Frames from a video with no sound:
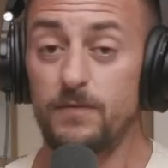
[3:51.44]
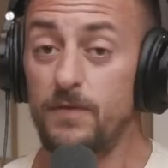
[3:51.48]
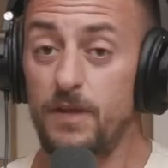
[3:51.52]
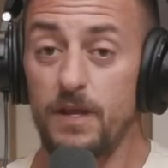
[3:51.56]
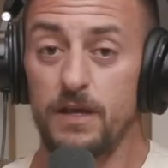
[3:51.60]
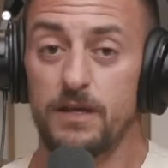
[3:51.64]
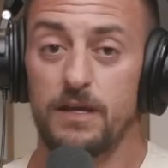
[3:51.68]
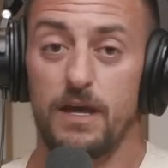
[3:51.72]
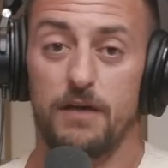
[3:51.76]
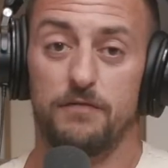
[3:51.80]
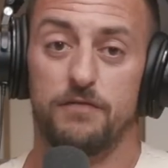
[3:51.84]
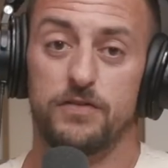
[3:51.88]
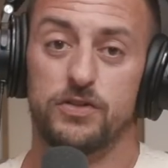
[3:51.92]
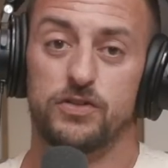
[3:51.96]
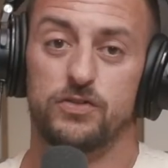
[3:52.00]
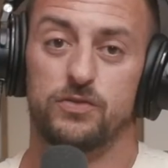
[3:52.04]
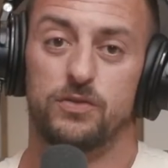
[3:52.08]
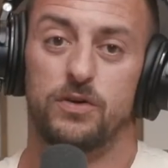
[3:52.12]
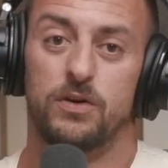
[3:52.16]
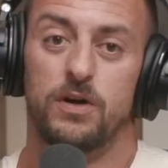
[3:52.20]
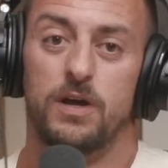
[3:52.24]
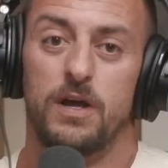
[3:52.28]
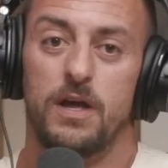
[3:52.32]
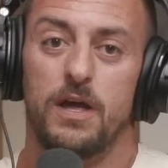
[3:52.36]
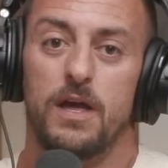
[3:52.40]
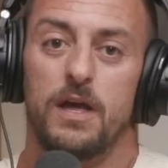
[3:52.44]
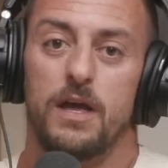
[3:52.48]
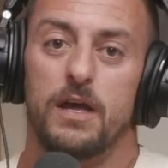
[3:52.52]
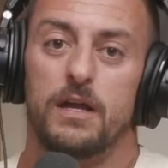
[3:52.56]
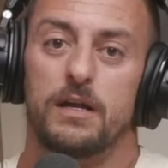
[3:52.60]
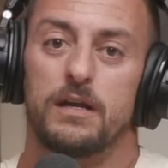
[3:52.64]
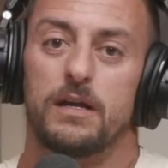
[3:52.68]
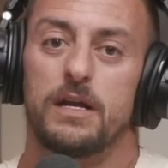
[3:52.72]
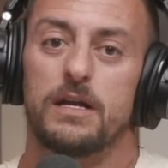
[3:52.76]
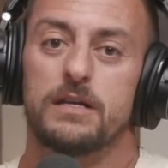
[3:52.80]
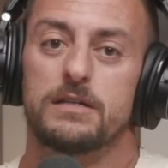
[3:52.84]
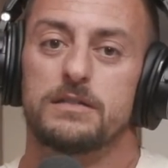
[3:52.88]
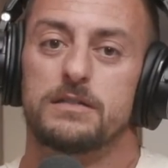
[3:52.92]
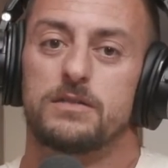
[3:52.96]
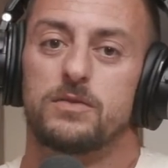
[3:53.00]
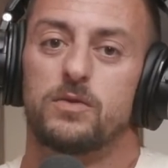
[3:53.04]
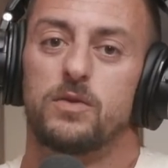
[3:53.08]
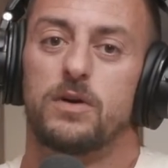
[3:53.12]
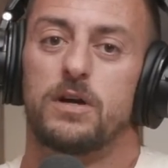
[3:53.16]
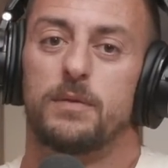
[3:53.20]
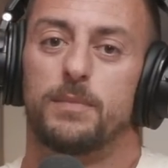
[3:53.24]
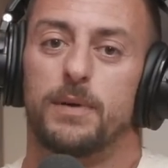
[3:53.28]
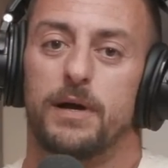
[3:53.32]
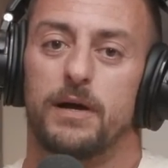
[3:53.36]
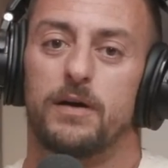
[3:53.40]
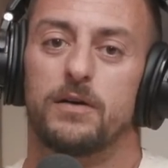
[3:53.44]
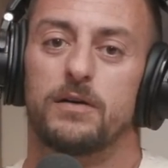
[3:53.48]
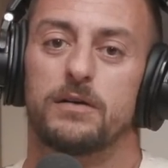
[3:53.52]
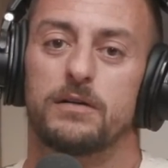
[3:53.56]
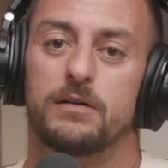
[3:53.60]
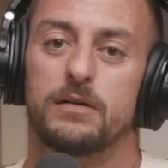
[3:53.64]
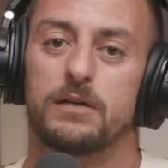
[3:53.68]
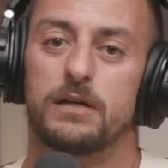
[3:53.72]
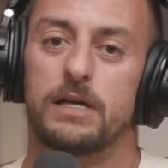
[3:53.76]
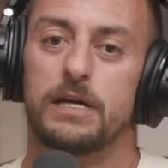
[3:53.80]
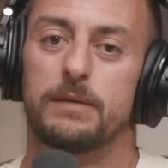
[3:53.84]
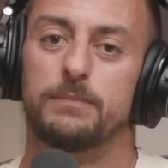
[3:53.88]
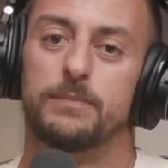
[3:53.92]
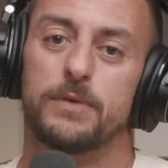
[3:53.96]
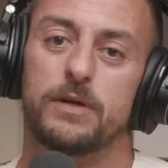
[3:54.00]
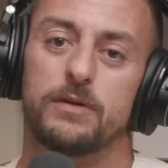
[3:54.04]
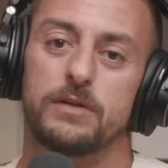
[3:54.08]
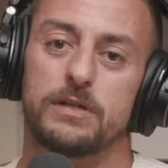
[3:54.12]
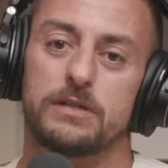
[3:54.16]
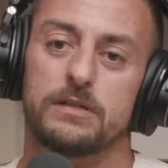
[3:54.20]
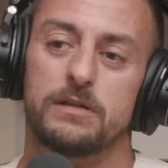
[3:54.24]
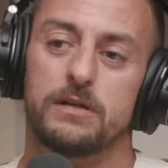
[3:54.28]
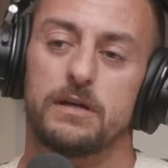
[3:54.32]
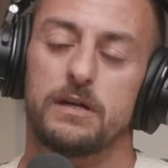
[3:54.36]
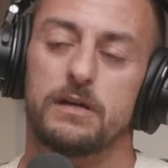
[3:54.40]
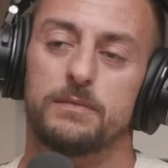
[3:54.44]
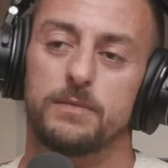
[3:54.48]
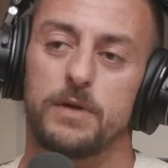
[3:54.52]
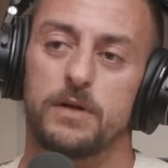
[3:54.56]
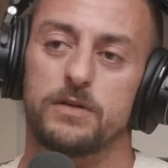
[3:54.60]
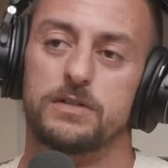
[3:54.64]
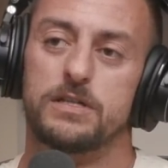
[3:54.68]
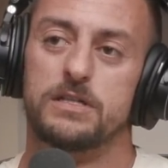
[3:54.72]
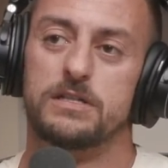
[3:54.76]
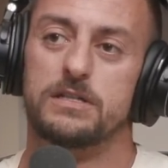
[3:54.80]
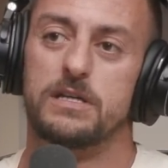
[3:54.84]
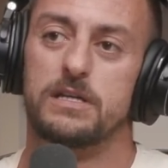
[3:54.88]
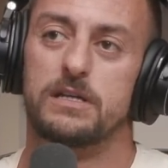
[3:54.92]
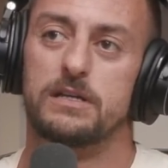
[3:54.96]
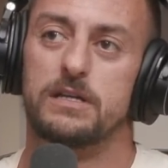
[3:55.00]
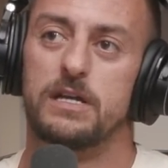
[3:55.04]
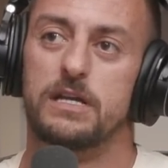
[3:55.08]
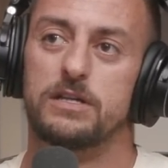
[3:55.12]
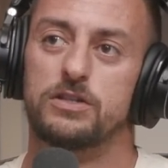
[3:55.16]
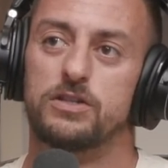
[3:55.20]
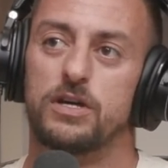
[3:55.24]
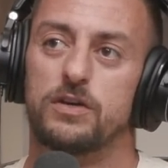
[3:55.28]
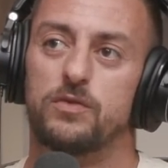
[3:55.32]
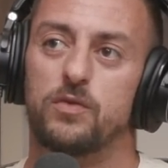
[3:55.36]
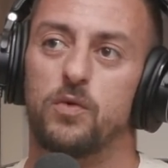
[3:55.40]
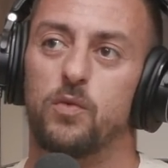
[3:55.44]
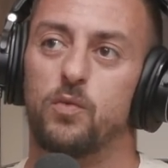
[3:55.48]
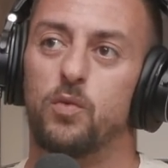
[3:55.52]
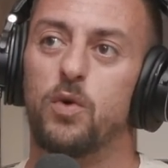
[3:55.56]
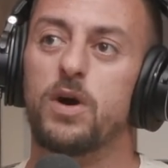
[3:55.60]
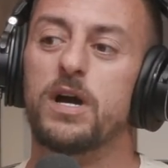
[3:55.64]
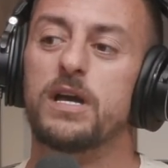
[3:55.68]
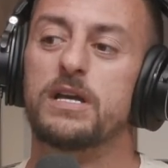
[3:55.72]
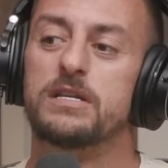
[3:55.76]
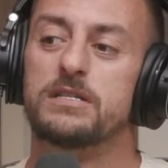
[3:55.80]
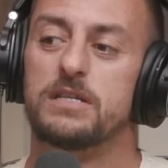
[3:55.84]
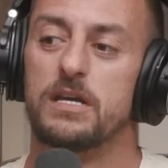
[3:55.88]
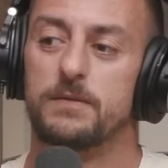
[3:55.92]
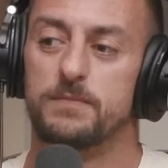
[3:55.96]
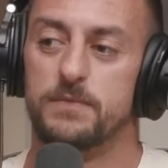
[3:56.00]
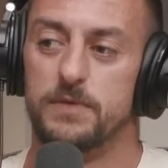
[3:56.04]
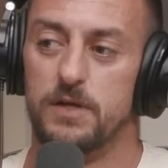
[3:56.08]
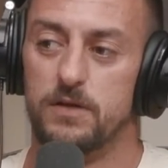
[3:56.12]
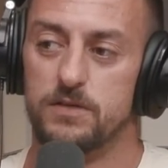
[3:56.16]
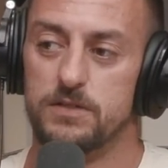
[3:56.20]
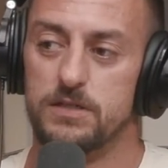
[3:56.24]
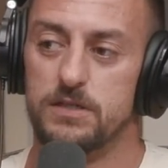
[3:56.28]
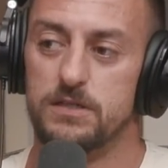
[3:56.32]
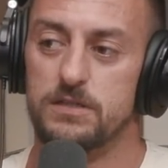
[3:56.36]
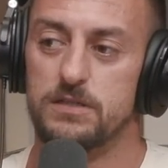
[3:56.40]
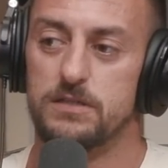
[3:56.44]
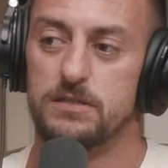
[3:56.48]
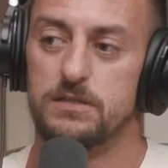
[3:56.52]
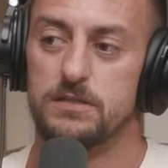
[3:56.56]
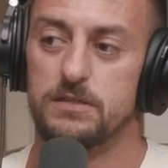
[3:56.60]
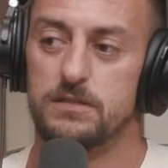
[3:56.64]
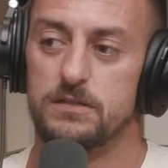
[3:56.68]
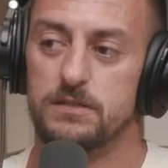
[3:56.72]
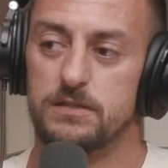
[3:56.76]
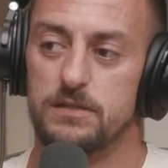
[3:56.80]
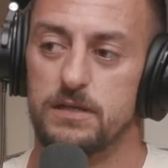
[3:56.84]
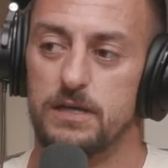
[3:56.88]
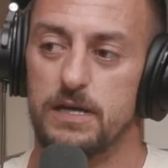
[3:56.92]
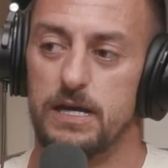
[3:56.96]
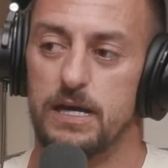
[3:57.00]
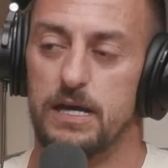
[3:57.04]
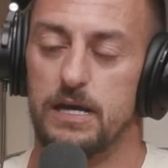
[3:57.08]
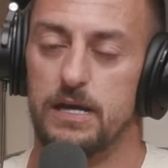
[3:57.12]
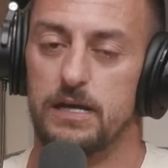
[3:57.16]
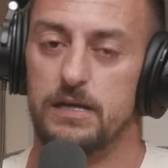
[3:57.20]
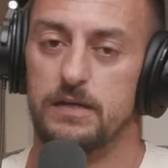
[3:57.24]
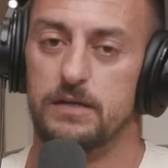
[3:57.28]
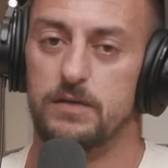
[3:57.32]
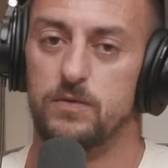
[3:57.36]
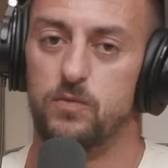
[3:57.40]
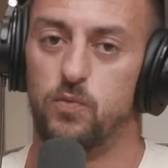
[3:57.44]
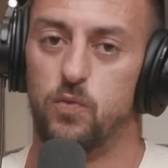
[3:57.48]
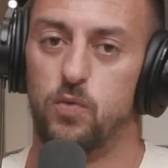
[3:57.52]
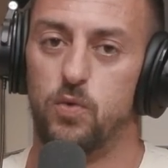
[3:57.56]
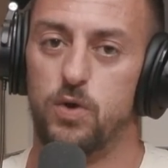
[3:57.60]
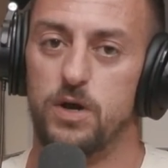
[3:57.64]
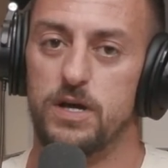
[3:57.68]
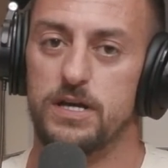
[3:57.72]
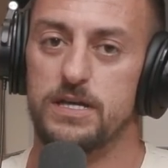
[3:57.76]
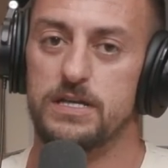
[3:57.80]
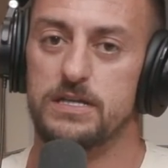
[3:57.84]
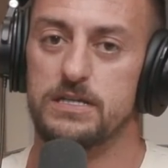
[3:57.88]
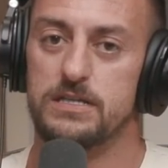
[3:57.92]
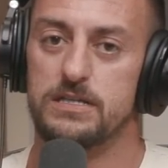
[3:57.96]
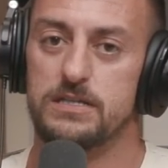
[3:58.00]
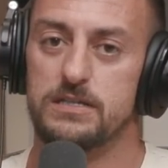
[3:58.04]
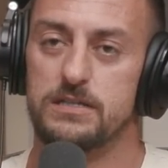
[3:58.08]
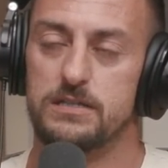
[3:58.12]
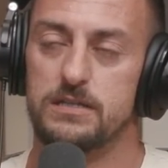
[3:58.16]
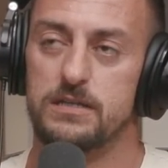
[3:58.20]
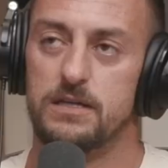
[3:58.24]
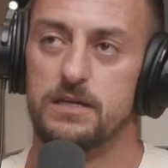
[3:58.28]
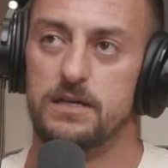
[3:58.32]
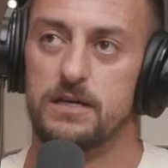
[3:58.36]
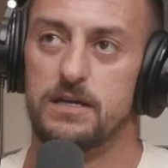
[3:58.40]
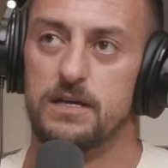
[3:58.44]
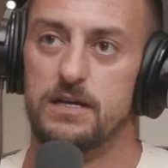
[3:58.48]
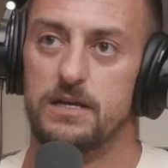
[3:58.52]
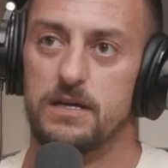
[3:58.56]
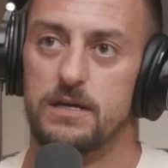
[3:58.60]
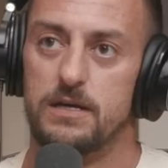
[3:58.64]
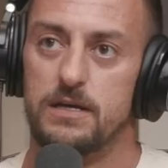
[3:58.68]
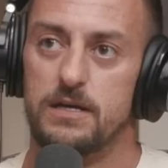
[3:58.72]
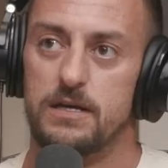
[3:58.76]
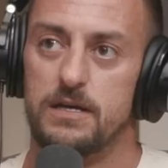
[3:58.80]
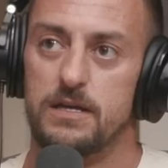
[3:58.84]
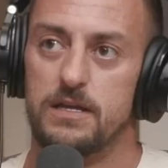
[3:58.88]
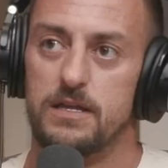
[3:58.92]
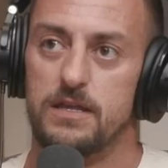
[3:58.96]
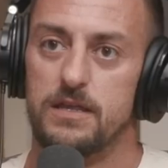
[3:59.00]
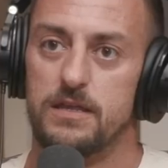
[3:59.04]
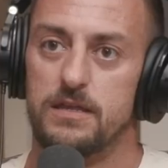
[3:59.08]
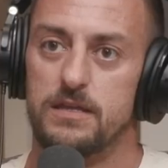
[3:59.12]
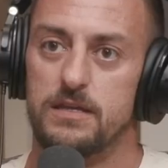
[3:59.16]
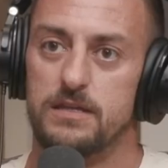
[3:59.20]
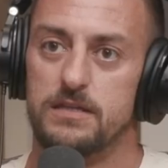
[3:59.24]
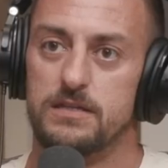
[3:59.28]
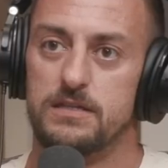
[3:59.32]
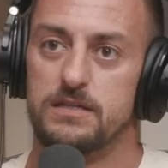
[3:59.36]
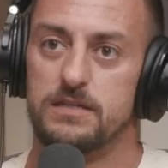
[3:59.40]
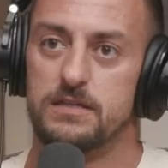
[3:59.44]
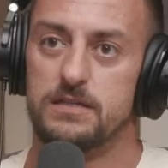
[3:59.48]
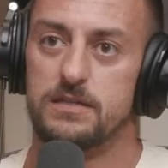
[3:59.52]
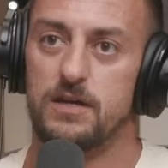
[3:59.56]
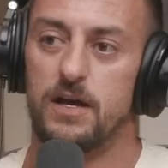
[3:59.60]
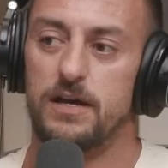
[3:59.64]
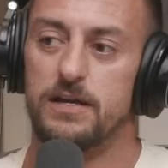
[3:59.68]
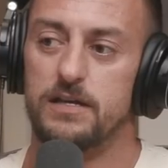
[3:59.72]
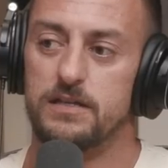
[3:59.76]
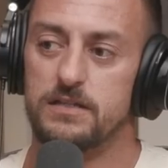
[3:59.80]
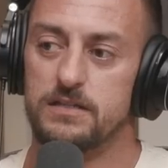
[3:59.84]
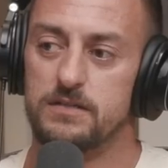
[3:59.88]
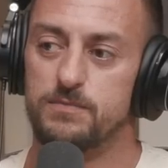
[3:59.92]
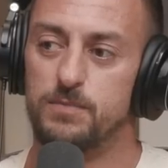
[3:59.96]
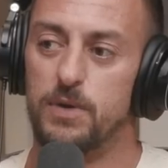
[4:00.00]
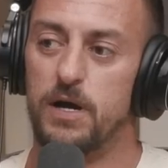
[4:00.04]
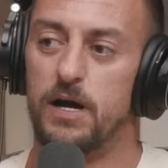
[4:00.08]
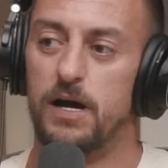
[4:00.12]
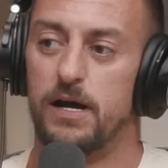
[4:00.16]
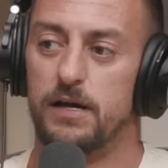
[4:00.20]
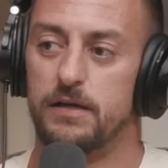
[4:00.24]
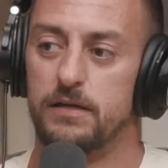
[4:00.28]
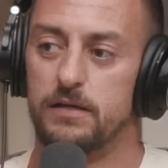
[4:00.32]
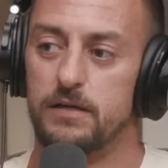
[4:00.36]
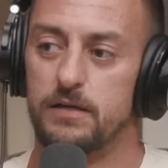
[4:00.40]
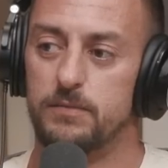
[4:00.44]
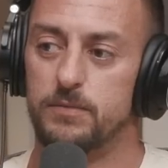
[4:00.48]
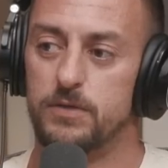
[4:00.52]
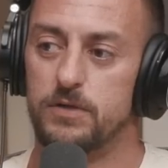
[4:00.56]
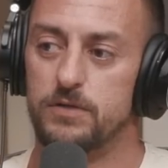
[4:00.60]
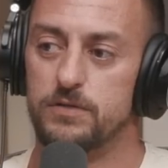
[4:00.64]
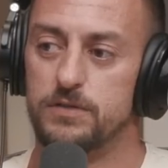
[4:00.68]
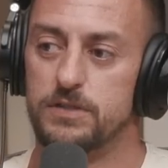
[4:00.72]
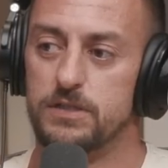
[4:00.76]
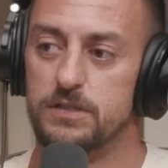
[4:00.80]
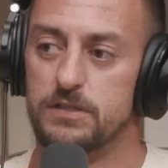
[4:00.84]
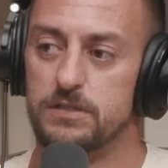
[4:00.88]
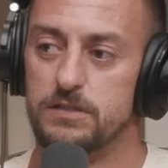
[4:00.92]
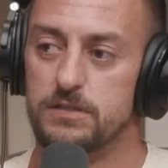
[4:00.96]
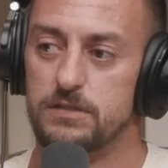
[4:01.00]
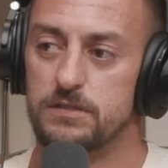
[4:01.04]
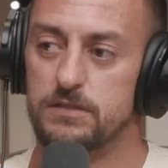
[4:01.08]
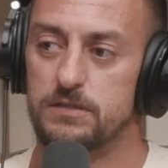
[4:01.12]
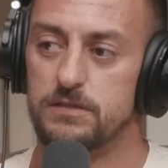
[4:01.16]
Yeah, for sure. Let's talk about hypnosis in general. What is hypnosis, and what is the science behind hypnosis?